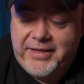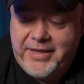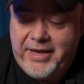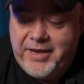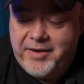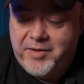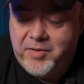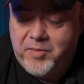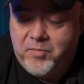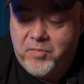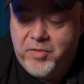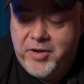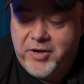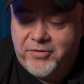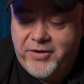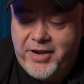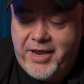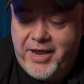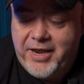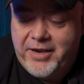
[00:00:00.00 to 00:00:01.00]
Again, we
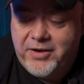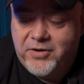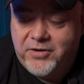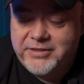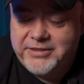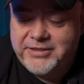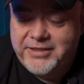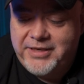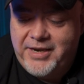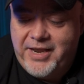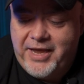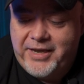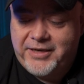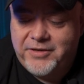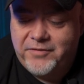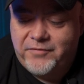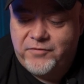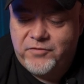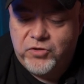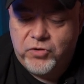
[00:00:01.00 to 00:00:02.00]
are in our
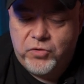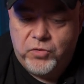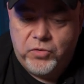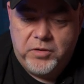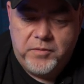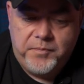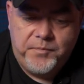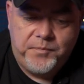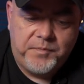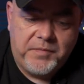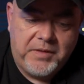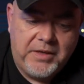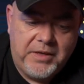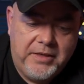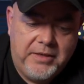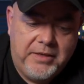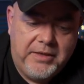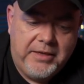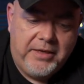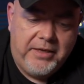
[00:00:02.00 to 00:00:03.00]
selective tool.
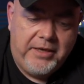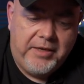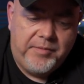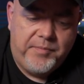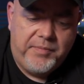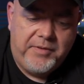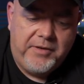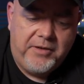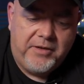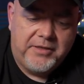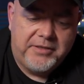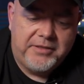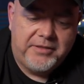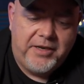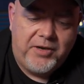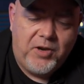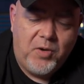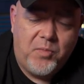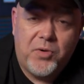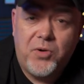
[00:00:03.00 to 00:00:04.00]
Hit plus,
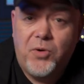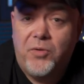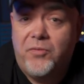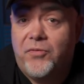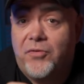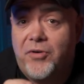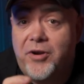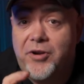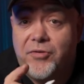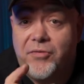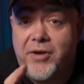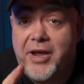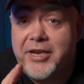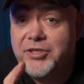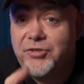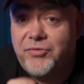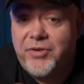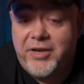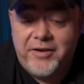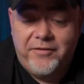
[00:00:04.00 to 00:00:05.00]
and now we're going for a
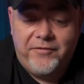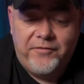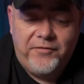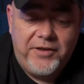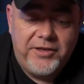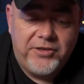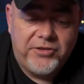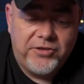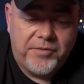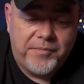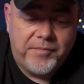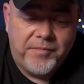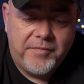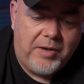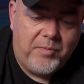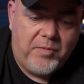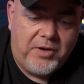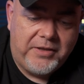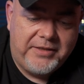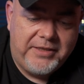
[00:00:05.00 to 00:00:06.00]
graduated filter.
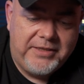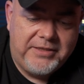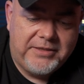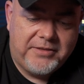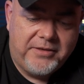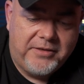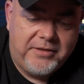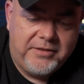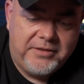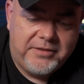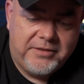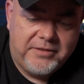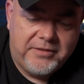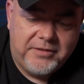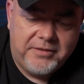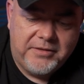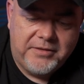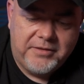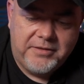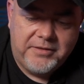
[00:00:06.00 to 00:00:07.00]
And what this does
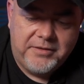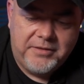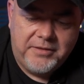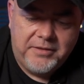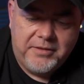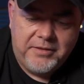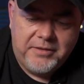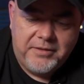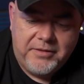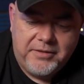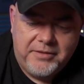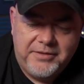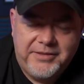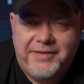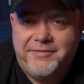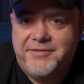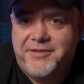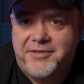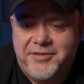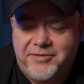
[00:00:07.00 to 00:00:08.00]
is
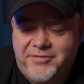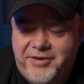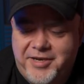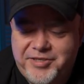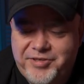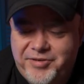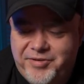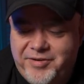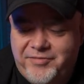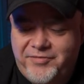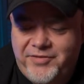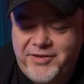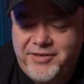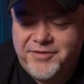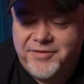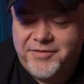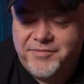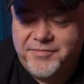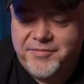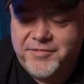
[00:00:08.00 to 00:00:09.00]
gives us a graduated
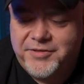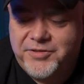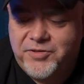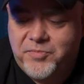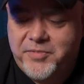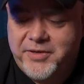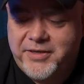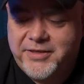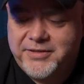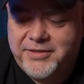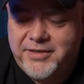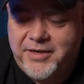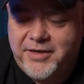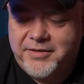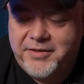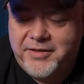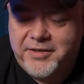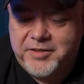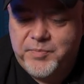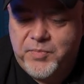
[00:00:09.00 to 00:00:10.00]
filter. So we can
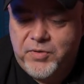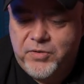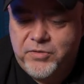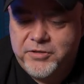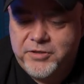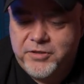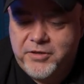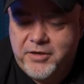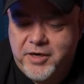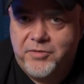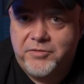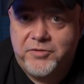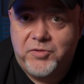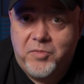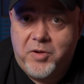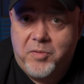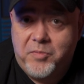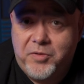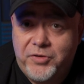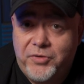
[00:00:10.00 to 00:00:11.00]
select the exposure. So
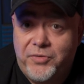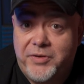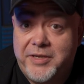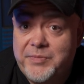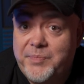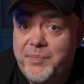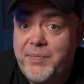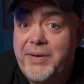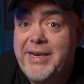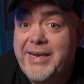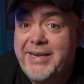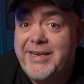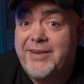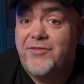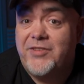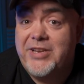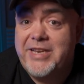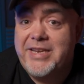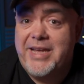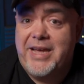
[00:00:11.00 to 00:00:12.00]
what we're doing is building the
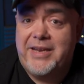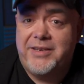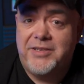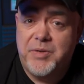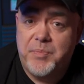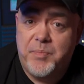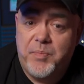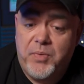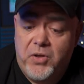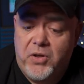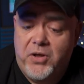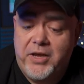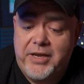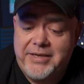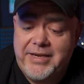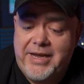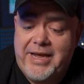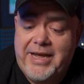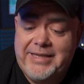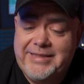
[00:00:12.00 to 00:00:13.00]
vignette to
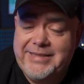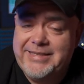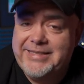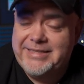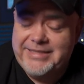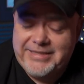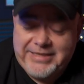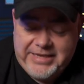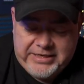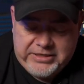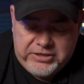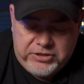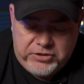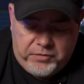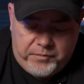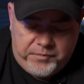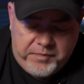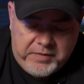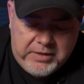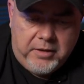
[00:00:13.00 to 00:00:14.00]
point at the
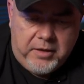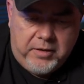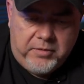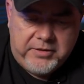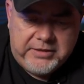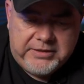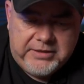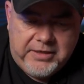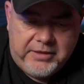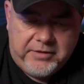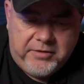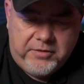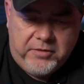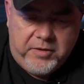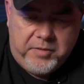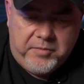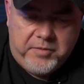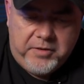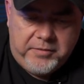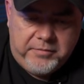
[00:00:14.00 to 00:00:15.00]
statue. I'm gonna select
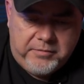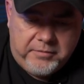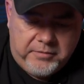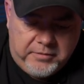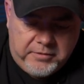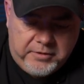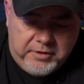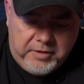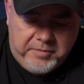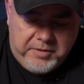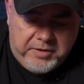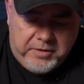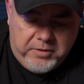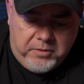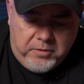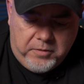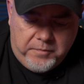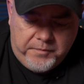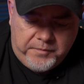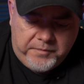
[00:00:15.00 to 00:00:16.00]
another one. Here we
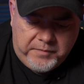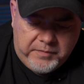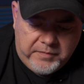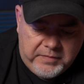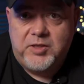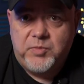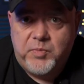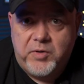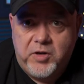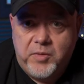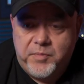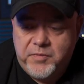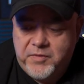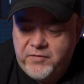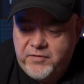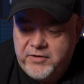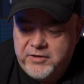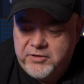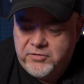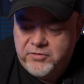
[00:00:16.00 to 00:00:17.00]
go. Let's bring up the
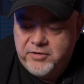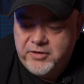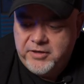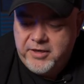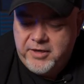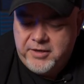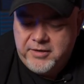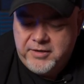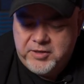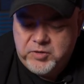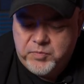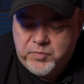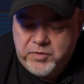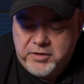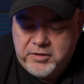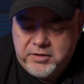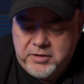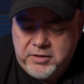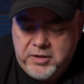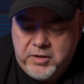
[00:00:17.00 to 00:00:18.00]
filter again. Let's
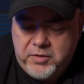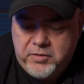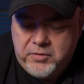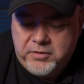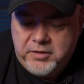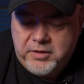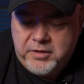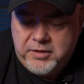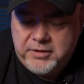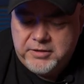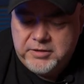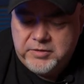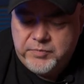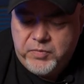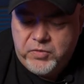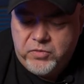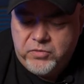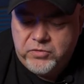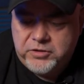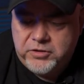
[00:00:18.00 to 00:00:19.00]
bring down the
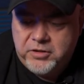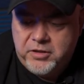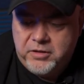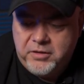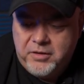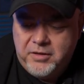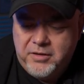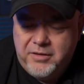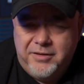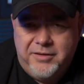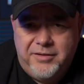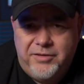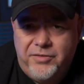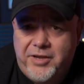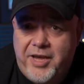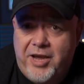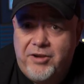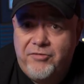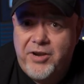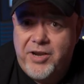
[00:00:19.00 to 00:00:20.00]
exposure. You
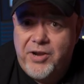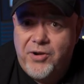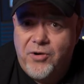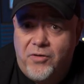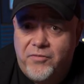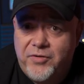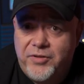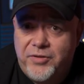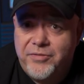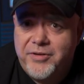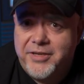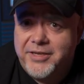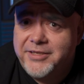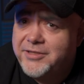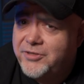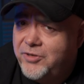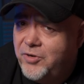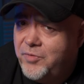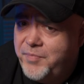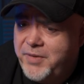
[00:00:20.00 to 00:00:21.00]
can really overdo
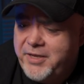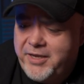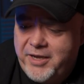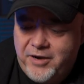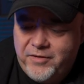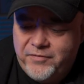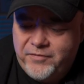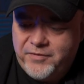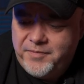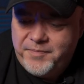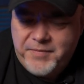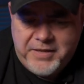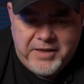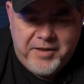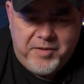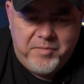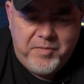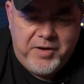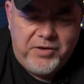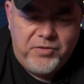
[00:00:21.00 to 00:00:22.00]
this, so be careful.
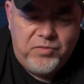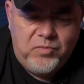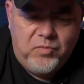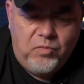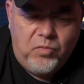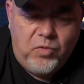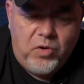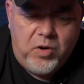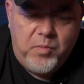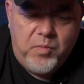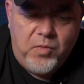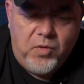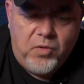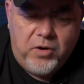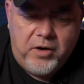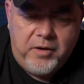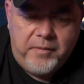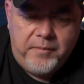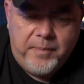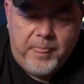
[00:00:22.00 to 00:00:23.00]
And then we'll do one
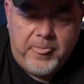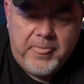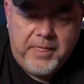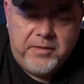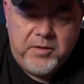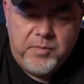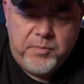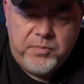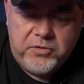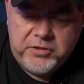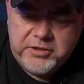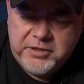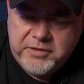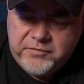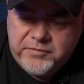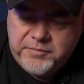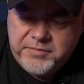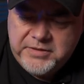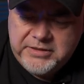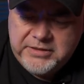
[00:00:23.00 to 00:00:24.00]
more to push
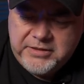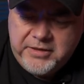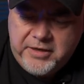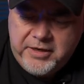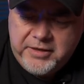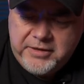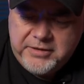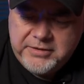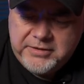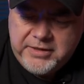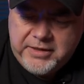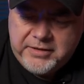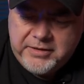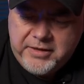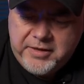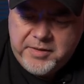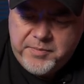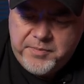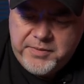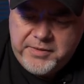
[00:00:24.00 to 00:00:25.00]
in from the side because that
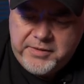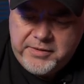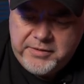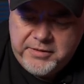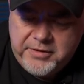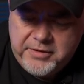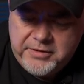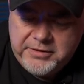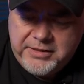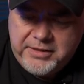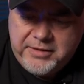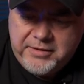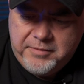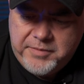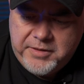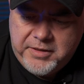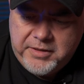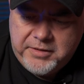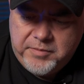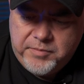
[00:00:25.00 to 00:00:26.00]
kind of building there is a little
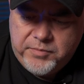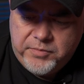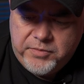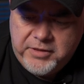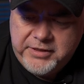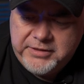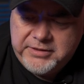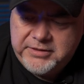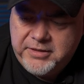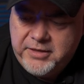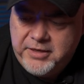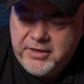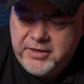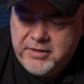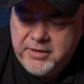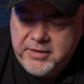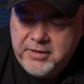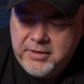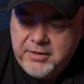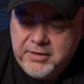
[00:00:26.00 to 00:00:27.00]
bit on the bright
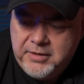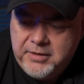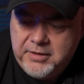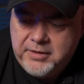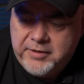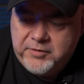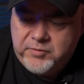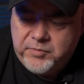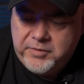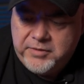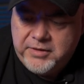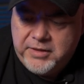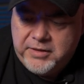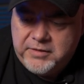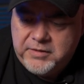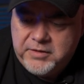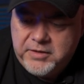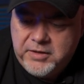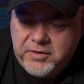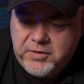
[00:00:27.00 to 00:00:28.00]
side. Let's bring
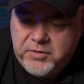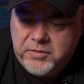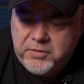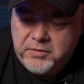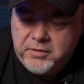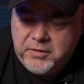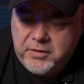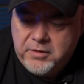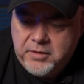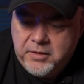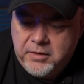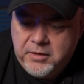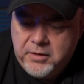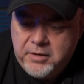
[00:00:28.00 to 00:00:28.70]
that down.